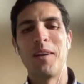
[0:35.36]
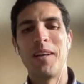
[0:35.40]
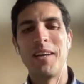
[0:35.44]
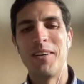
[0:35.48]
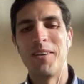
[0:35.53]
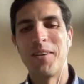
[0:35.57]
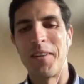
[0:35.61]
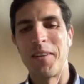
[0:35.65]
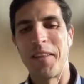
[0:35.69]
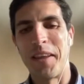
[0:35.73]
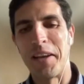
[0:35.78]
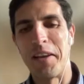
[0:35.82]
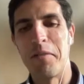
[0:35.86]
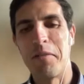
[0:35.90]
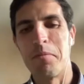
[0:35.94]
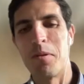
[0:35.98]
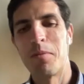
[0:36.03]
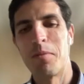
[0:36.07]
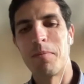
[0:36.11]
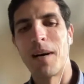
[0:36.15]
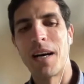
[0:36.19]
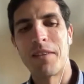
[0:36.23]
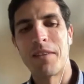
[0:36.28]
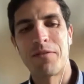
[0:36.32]
Leo. Thank you very
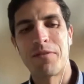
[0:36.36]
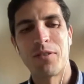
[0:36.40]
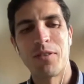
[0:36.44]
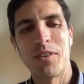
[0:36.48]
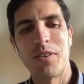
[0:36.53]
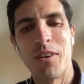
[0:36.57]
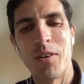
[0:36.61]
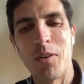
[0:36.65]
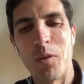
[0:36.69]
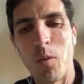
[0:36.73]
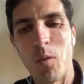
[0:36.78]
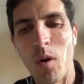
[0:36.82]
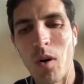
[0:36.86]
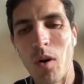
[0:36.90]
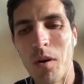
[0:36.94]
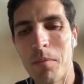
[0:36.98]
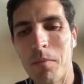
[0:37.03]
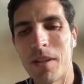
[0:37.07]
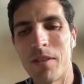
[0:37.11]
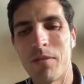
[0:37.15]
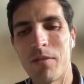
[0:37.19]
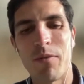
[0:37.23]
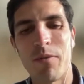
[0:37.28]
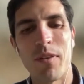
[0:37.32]
much for your warm
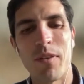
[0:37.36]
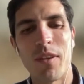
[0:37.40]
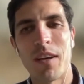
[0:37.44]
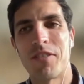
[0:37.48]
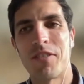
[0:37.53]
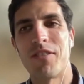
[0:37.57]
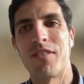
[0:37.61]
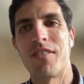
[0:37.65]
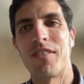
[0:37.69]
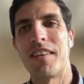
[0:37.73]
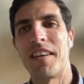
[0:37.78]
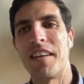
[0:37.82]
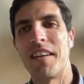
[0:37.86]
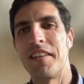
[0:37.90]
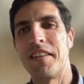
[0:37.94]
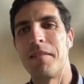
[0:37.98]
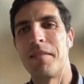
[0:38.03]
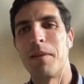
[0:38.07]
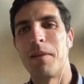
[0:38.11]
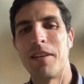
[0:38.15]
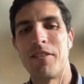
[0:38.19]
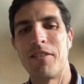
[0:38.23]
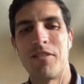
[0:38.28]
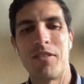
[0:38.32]
introduction. It's a
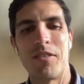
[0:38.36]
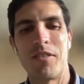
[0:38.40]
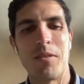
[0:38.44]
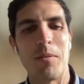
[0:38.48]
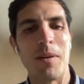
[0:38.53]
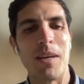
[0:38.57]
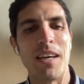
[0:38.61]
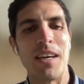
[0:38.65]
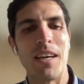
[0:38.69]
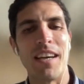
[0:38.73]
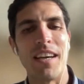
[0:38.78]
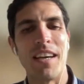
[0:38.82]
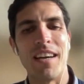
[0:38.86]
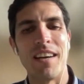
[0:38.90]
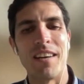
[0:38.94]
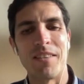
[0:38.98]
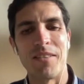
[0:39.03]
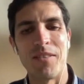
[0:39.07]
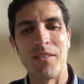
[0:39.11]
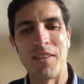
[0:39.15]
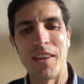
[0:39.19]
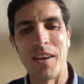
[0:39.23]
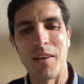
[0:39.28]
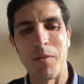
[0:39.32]
pleasure to be here
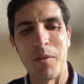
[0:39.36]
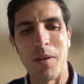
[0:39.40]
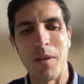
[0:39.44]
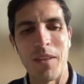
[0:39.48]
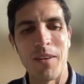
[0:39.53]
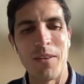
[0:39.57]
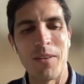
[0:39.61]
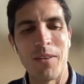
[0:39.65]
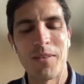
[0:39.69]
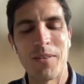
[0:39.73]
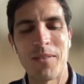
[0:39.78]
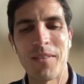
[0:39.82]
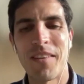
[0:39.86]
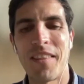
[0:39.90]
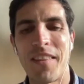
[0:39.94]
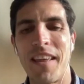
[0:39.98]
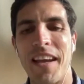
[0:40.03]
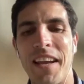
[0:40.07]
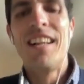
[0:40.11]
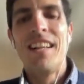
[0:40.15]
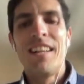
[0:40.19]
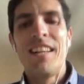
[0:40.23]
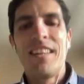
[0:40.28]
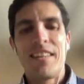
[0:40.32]
today with you. Thank
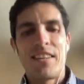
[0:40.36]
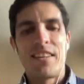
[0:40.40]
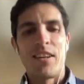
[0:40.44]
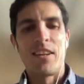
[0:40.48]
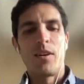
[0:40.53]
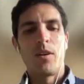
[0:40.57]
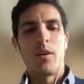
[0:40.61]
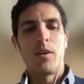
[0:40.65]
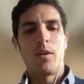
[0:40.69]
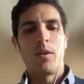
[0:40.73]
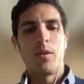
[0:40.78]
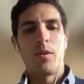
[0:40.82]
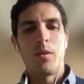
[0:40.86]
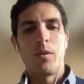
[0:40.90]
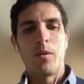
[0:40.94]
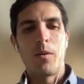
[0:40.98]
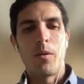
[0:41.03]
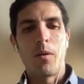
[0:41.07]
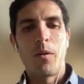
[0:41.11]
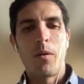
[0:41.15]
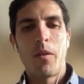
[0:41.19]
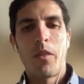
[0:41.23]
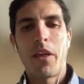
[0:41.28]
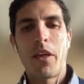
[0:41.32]
you.
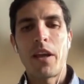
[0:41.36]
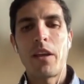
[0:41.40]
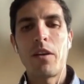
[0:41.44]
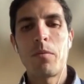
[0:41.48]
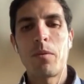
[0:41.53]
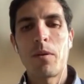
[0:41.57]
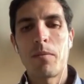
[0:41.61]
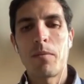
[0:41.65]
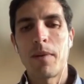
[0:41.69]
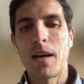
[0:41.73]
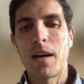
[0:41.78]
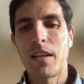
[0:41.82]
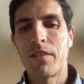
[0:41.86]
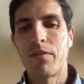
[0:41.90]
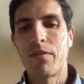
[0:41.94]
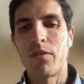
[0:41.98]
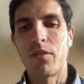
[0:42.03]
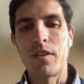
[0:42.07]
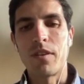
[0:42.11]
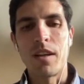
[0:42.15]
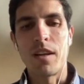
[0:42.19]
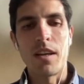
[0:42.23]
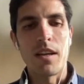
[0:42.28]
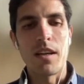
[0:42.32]
So thank you very much for
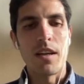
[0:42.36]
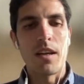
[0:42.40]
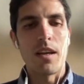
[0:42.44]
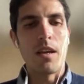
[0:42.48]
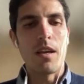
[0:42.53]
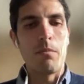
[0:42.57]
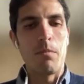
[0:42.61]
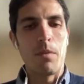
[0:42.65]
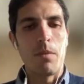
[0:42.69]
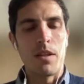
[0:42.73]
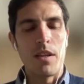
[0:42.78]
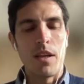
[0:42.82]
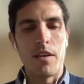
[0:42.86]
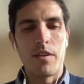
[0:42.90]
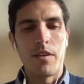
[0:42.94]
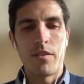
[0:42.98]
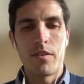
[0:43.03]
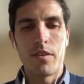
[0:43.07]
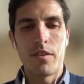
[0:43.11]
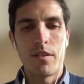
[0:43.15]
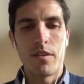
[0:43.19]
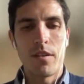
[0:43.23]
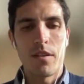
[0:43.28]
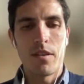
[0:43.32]
the
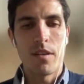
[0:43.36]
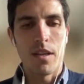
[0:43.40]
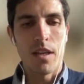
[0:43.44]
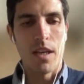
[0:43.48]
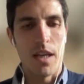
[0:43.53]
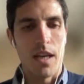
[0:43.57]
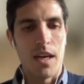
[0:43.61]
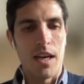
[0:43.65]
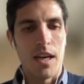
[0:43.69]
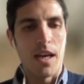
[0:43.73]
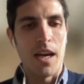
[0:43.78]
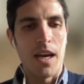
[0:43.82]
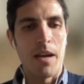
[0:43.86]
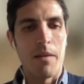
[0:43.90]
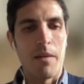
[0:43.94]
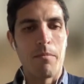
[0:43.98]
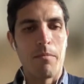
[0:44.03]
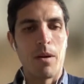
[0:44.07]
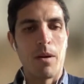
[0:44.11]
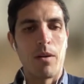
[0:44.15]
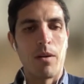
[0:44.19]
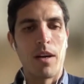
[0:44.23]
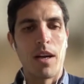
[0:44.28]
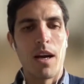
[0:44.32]
invitation. Uh, I am
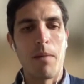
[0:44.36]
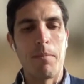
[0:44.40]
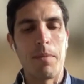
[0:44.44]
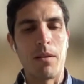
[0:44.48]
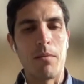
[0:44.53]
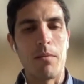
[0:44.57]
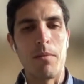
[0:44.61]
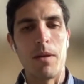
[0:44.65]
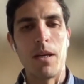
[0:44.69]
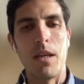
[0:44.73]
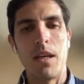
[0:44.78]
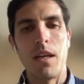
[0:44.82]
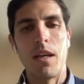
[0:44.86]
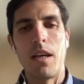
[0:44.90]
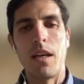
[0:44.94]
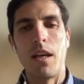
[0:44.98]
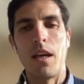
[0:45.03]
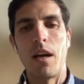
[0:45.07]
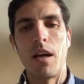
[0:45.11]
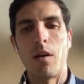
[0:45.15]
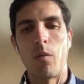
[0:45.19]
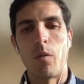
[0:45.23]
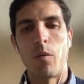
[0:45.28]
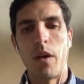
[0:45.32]
very happy to be
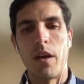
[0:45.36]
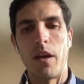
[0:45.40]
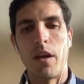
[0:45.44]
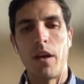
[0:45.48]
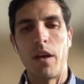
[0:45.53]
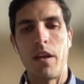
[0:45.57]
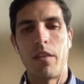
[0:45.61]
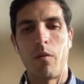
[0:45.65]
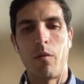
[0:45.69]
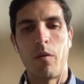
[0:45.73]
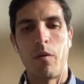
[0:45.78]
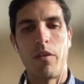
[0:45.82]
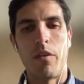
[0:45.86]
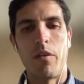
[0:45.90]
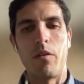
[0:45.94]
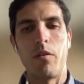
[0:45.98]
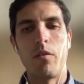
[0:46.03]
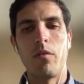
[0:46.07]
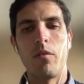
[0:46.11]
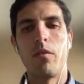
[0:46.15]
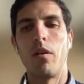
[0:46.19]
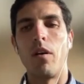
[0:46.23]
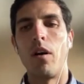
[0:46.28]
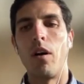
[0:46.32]
here with, with
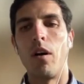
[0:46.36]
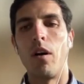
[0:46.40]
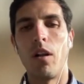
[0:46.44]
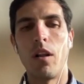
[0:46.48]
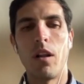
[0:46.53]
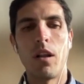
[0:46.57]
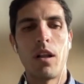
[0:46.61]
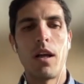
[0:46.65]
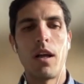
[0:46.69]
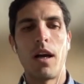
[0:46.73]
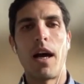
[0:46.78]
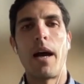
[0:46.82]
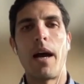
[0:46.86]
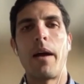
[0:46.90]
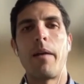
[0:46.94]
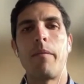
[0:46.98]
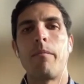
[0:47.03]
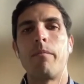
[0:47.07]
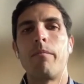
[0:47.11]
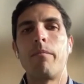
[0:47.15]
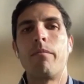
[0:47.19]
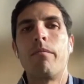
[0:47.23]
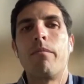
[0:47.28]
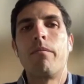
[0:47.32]
you all.
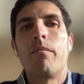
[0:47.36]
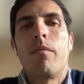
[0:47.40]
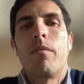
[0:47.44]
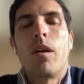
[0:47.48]
I'm